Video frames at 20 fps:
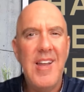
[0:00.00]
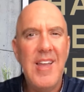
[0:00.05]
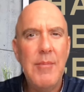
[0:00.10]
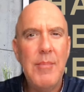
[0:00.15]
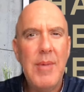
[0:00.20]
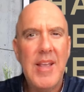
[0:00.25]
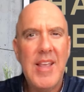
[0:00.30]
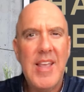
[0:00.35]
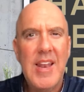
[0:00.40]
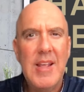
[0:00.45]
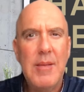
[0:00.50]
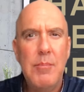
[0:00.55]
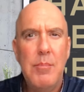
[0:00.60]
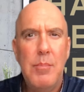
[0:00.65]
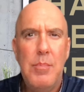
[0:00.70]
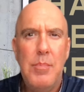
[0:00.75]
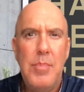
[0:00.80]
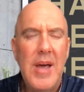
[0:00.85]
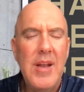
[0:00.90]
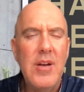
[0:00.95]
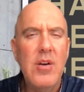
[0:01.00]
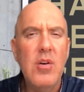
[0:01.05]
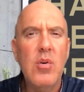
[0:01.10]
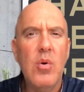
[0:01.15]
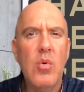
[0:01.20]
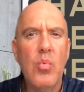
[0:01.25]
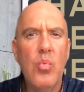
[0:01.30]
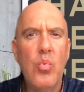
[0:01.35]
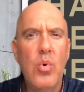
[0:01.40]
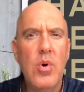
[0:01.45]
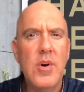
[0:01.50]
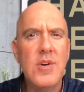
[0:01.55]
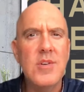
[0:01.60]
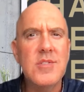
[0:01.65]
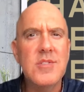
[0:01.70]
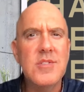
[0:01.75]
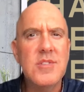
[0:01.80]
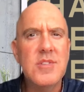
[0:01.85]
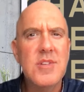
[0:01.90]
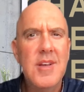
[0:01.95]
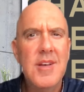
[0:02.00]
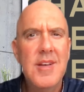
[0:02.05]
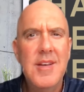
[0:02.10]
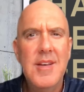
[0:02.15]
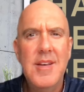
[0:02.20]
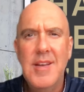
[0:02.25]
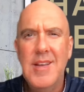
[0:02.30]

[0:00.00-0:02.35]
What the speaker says: Am I getting better or worse